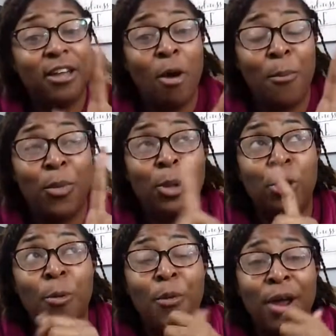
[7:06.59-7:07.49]
the
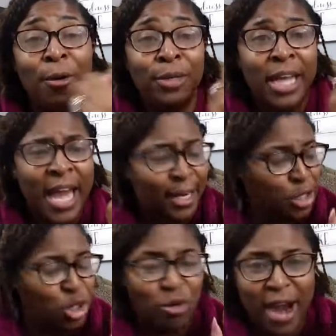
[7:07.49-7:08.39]
little boy only had a
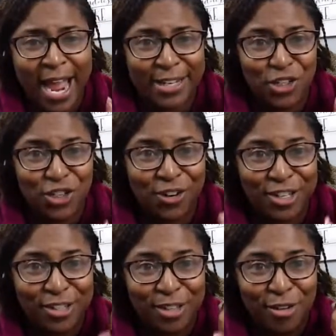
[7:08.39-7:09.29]
scratch on
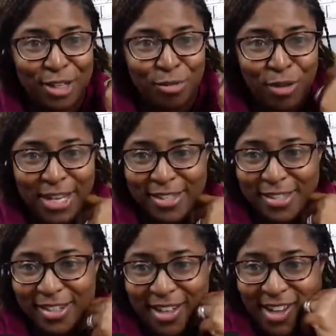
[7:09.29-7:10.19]
his wrist.